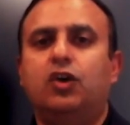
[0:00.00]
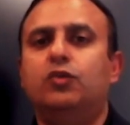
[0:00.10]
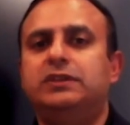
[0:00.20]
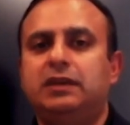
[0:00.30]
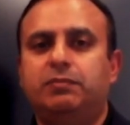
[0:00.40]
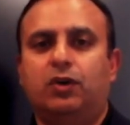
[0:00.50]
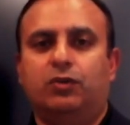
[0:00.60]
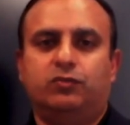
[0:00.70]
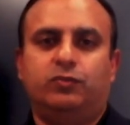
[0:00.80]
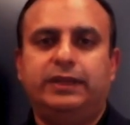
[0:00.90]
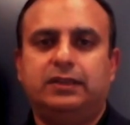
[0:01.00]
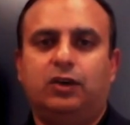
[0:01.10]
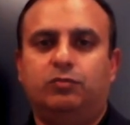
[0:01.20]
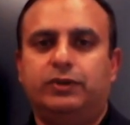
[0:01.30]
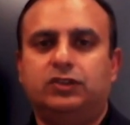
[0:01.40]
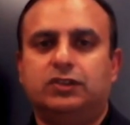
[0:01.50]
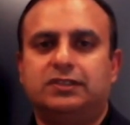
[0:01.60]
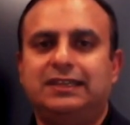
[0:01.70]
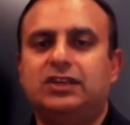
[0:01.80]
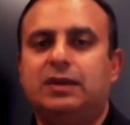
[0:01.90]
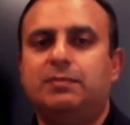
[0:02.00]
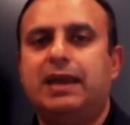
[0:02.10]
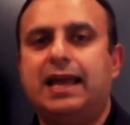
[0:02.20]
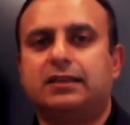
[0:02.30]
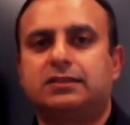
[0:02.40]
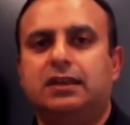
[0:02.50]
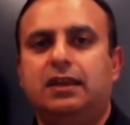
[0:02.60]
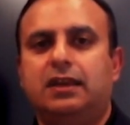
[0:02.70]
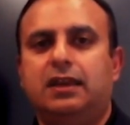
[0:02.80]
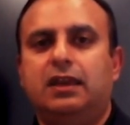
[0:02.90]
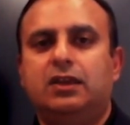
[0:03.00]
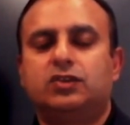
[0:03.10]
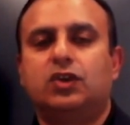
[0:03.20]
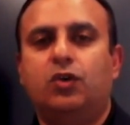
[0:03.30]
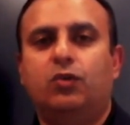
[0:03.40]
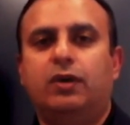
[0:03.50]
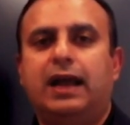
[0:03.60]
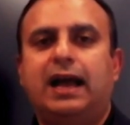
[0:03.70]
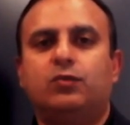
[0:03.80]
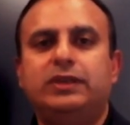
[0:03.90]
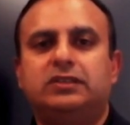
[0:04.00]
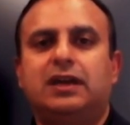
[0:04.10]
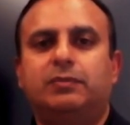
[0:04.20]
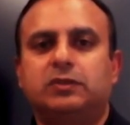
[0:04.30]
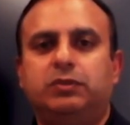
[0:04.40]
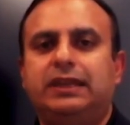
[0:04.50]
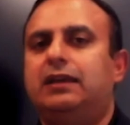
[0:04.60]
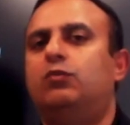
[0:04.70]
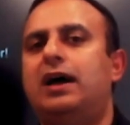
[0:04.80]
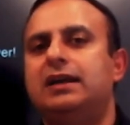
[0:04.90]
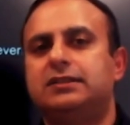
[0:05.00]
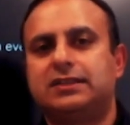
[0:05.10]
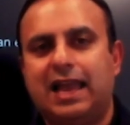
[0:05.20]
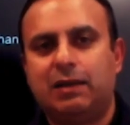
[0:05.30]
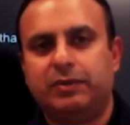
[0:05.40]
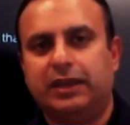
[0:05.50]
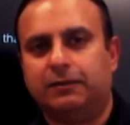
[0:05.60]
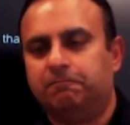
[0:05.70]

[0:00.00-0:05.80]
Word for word: Home Depot, retail breaches, TJ Maxx. So how do we stop this bleeding, and why is this happening,